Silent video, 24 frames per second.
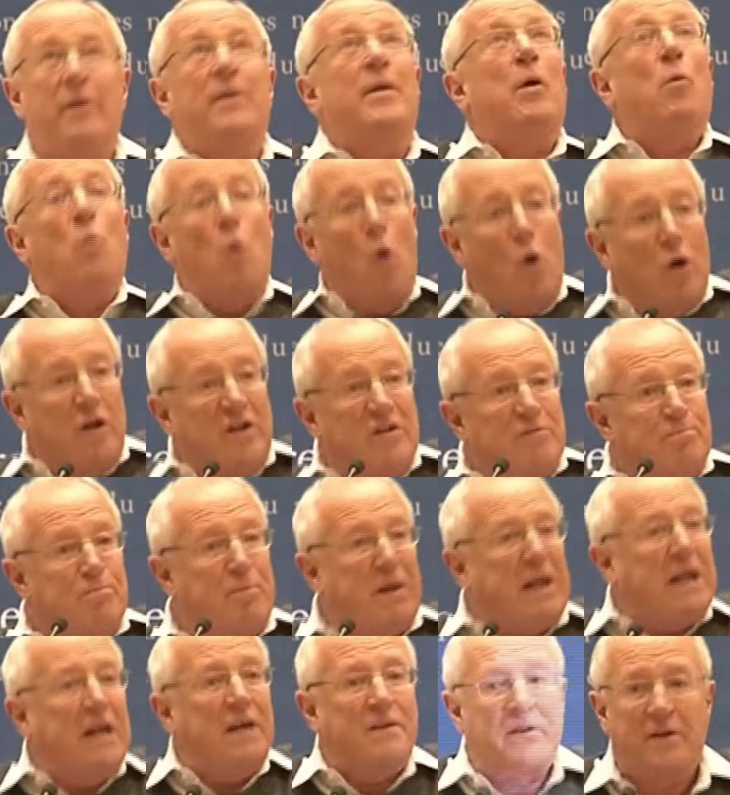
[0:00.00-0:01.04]
and the wall is
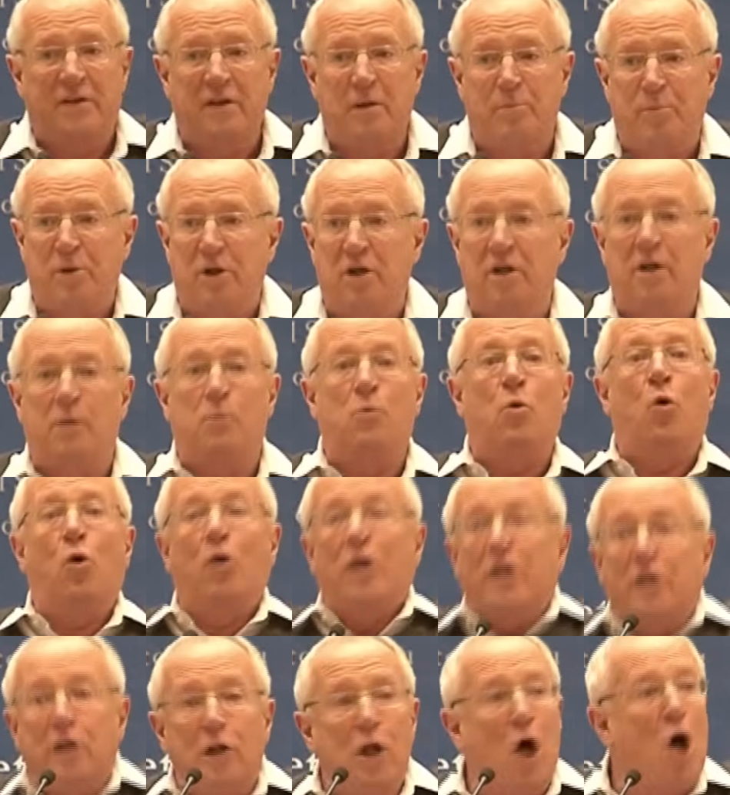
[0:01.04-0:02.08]
bigger than the Berlin
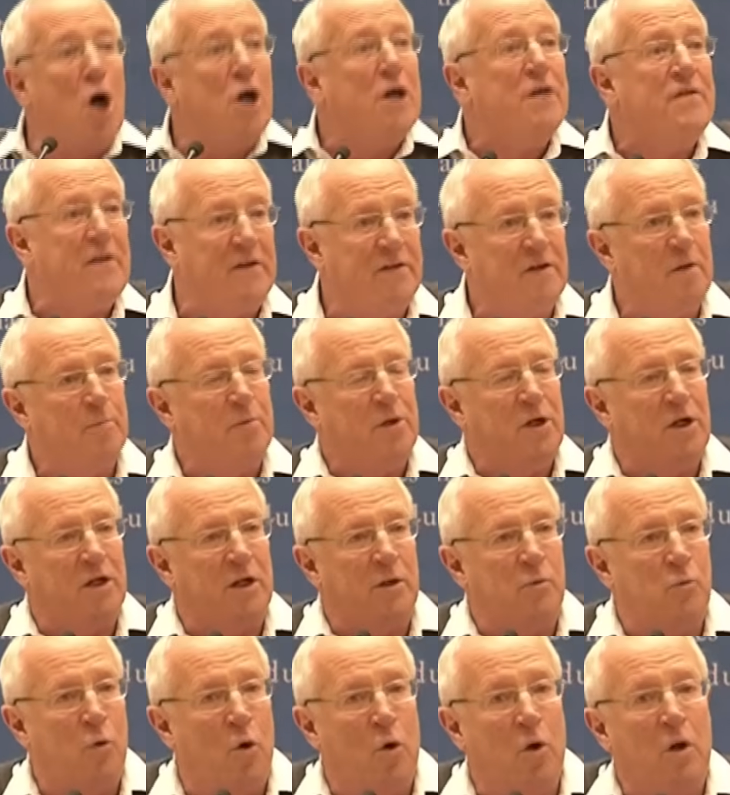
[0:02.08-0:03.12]
Wall and longer than the
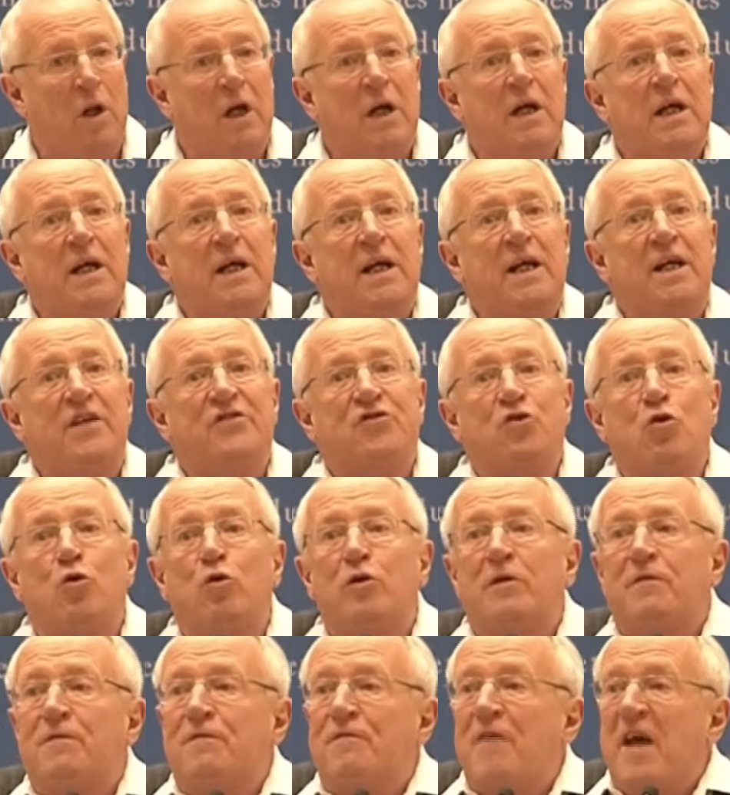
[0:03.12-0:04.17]
Berlin Wall, is
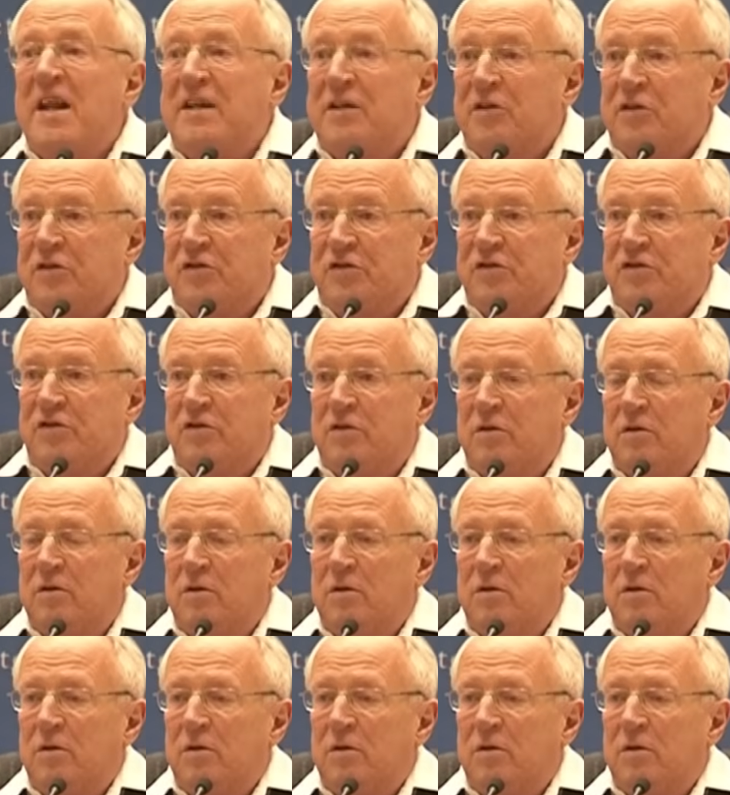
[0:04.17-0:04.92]
called a fence